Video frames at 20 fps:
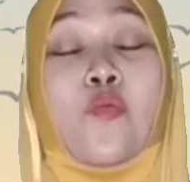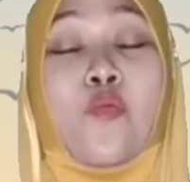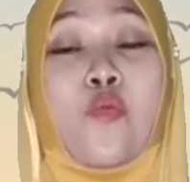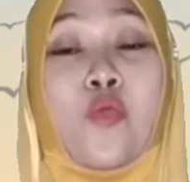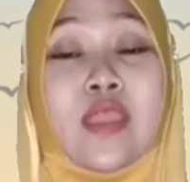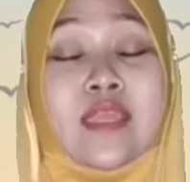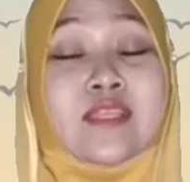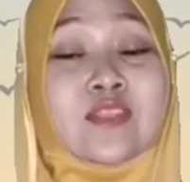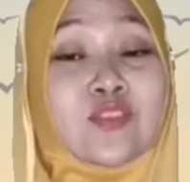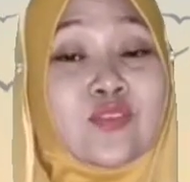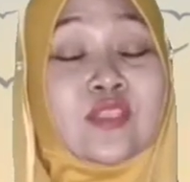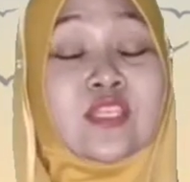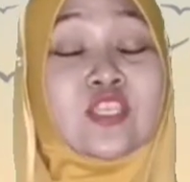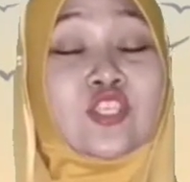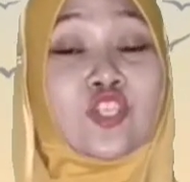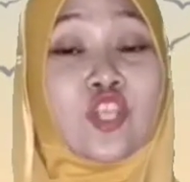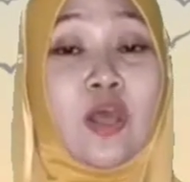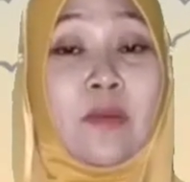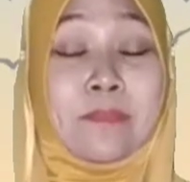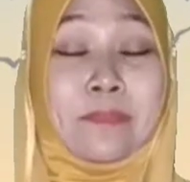went to the
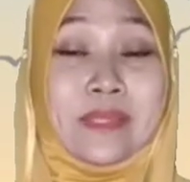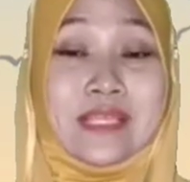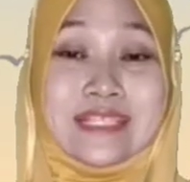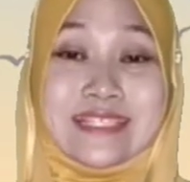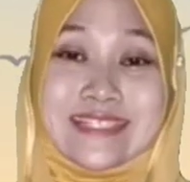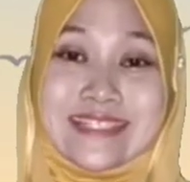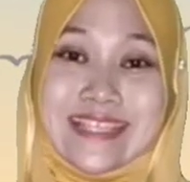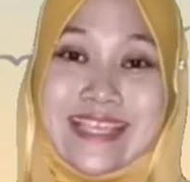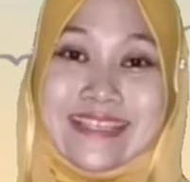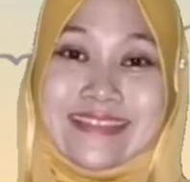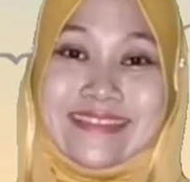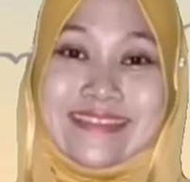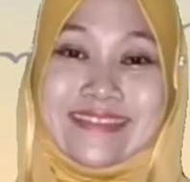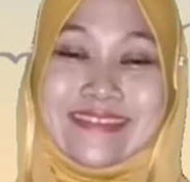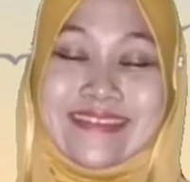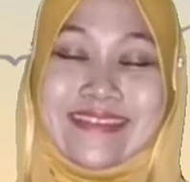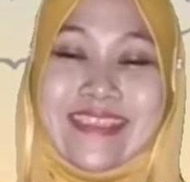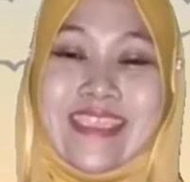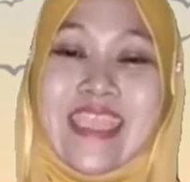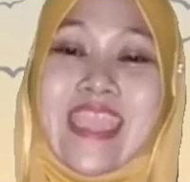shopping
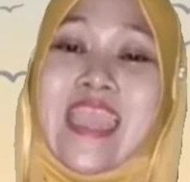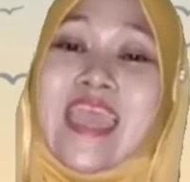center